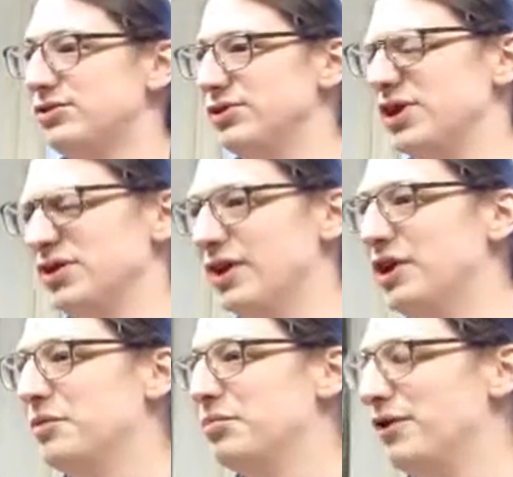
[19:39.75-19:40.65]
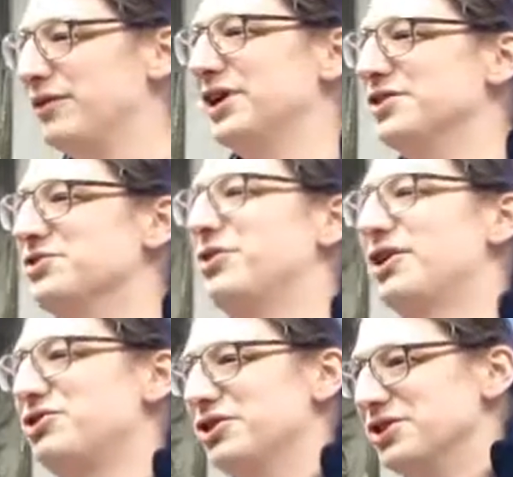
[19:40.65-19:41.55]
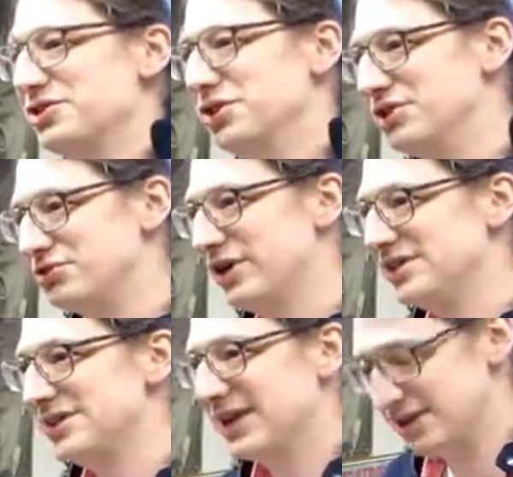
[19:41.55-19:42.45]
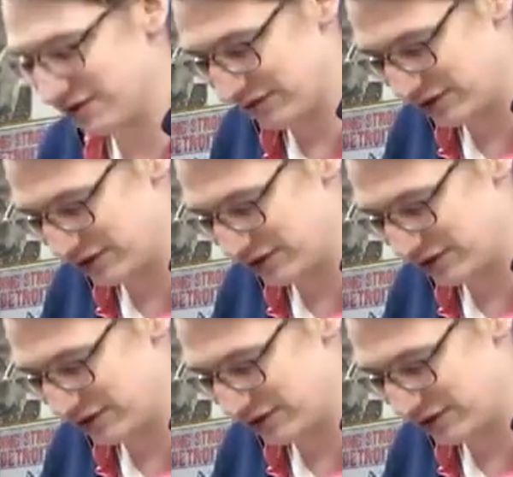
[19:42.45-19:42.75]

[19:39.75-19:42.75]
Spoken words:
whose perfect construction is transcendent of